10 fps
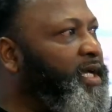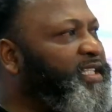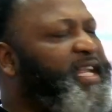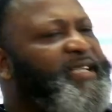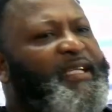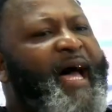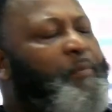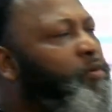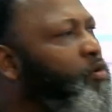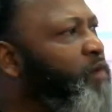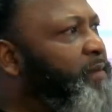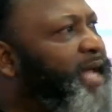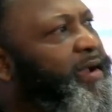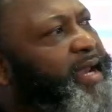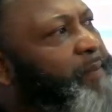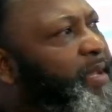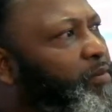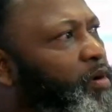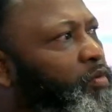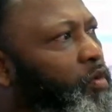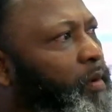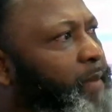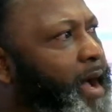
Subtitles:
See, there's a lot of programs out here that people don't know about.